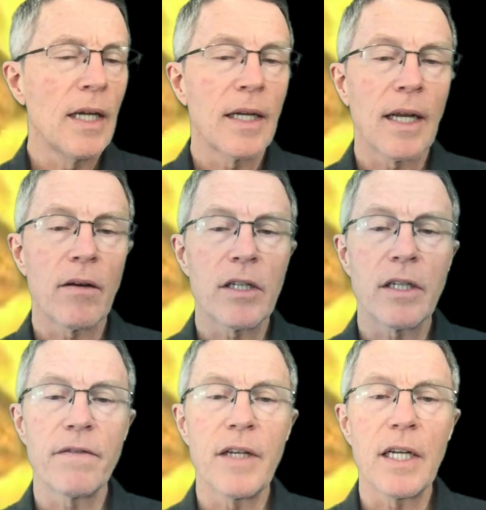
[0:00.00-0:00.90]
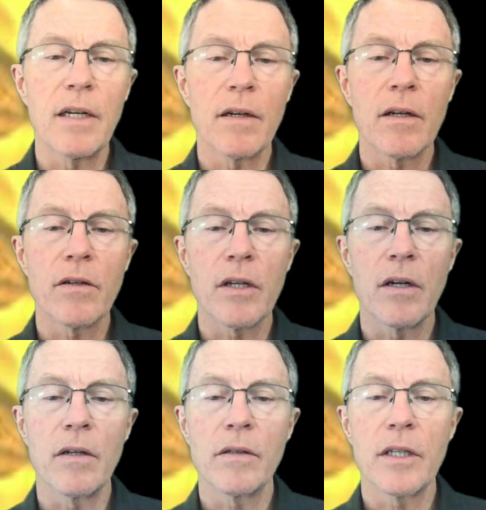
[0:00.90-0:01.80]
Now as the video goes
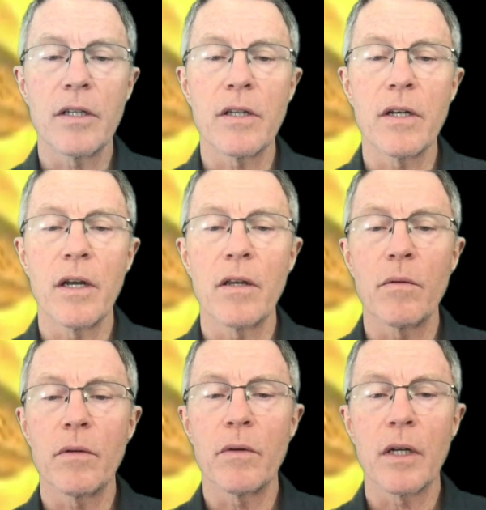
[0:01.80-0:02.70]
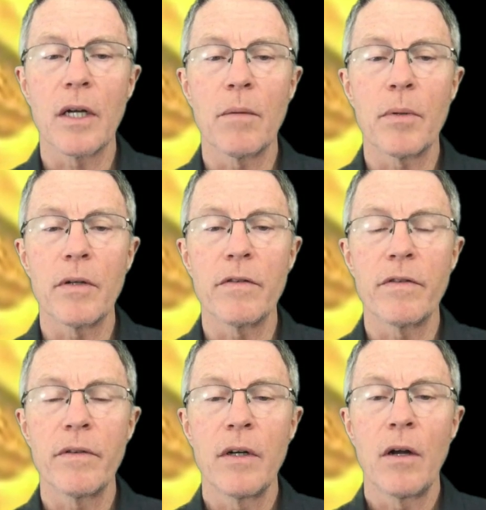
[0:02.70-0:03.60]
on, this is another one with a couple of
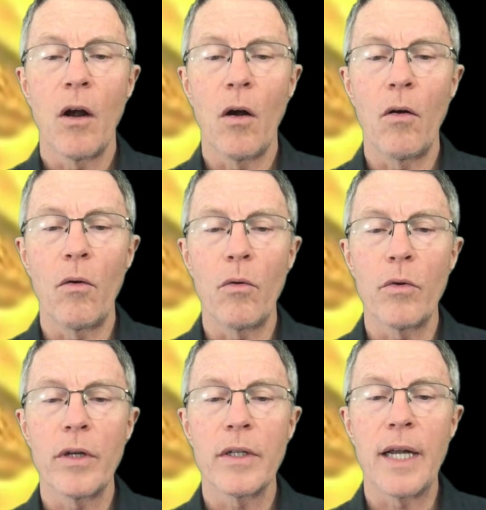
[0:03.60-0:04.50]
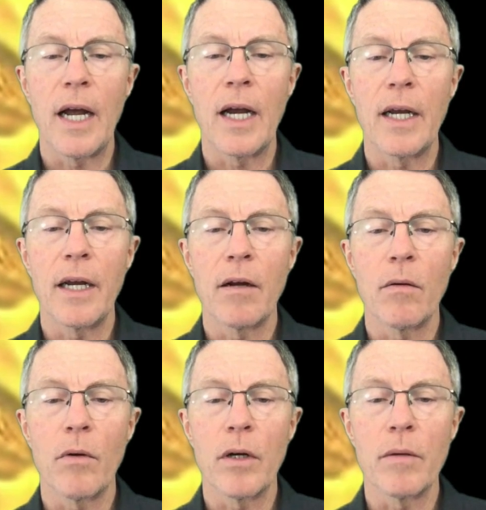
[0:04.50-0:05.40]
old dying
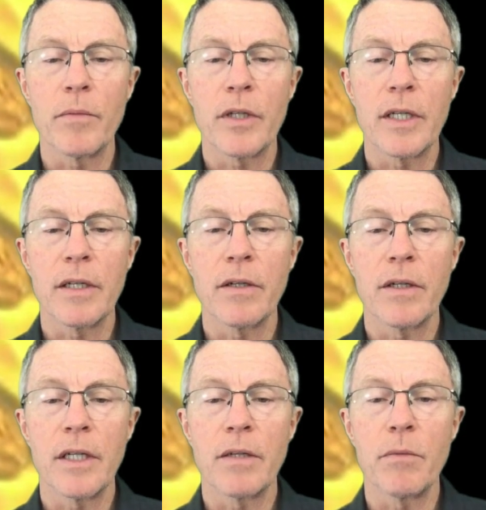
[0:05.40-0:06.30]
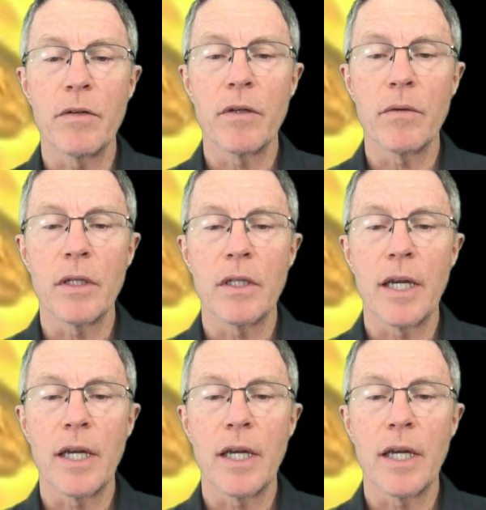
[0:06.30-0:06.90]
worms. Here he's moving with his